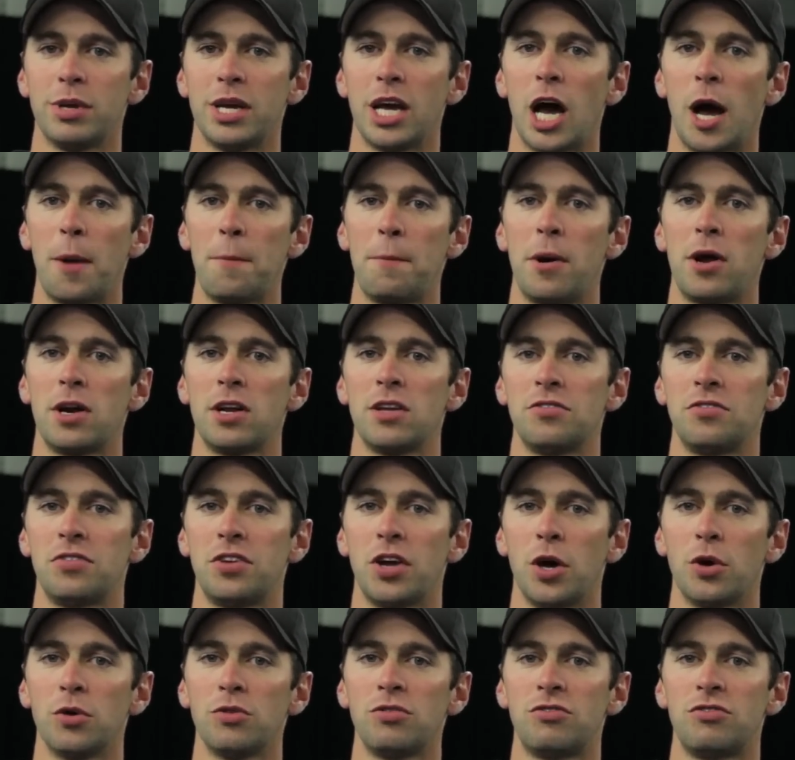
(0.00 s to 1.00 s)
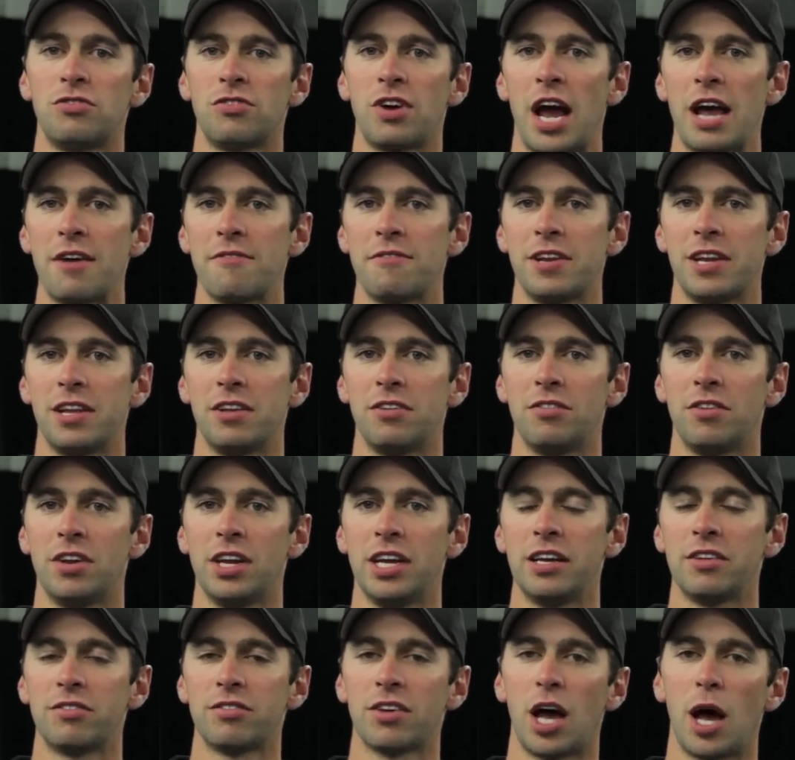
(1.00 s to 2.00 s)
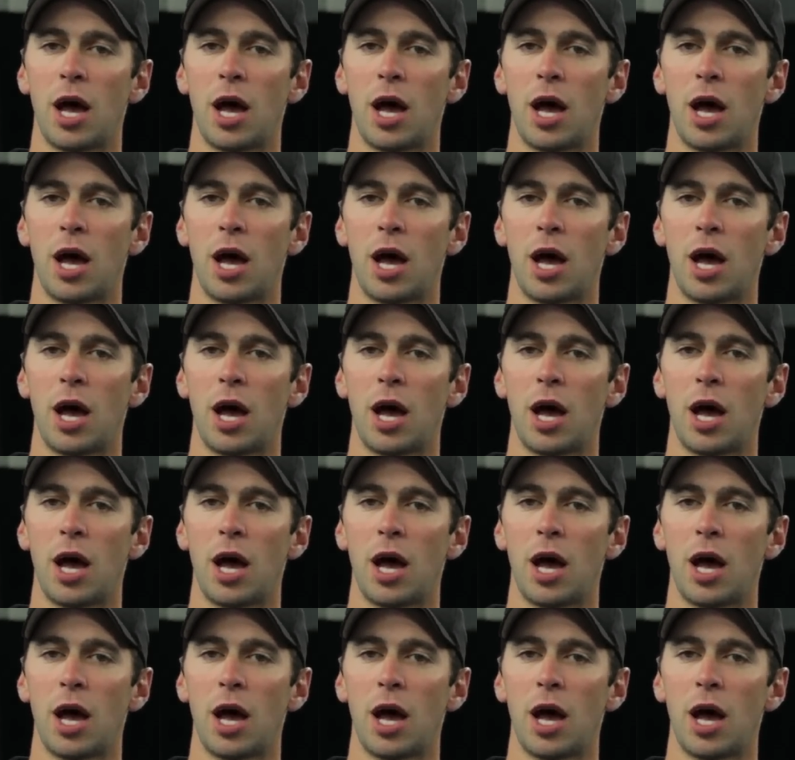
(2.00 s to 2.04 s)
be up on his toes, driving his knees